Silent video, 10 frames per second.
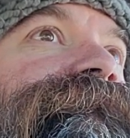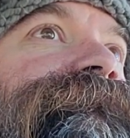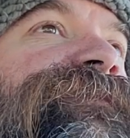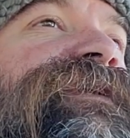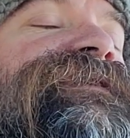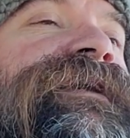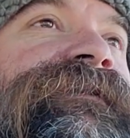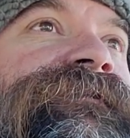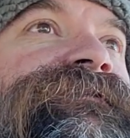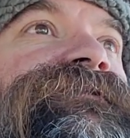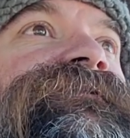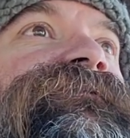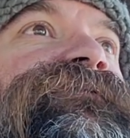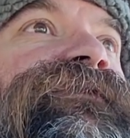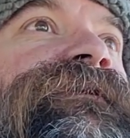the attendance
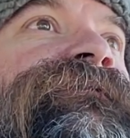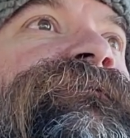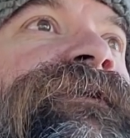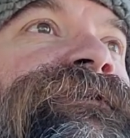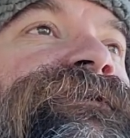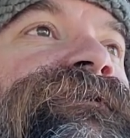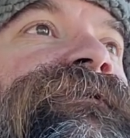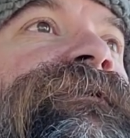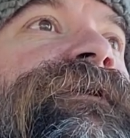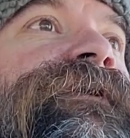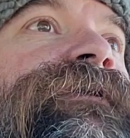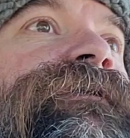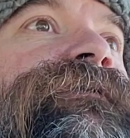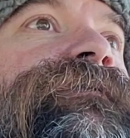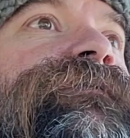for the convention
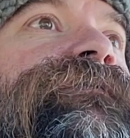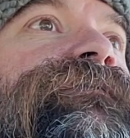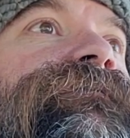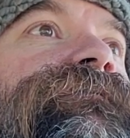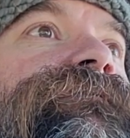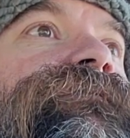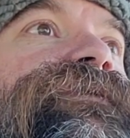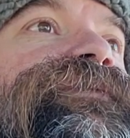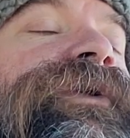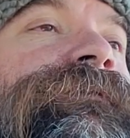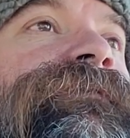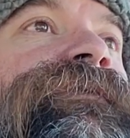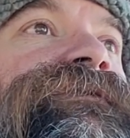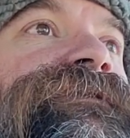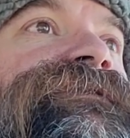was probably the
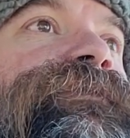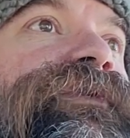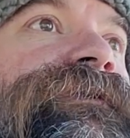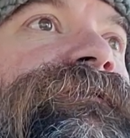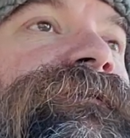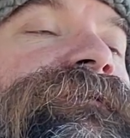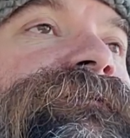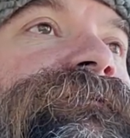most disappointing thing.